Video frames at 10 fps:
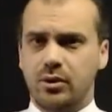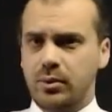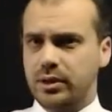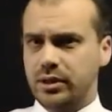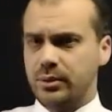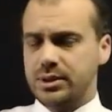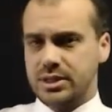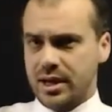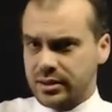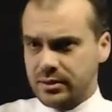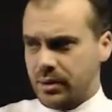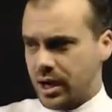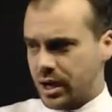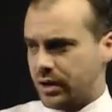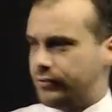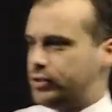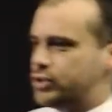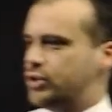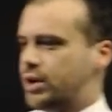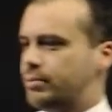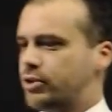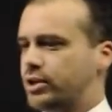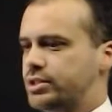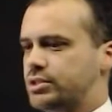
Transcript: Well, it would take them half the time, right?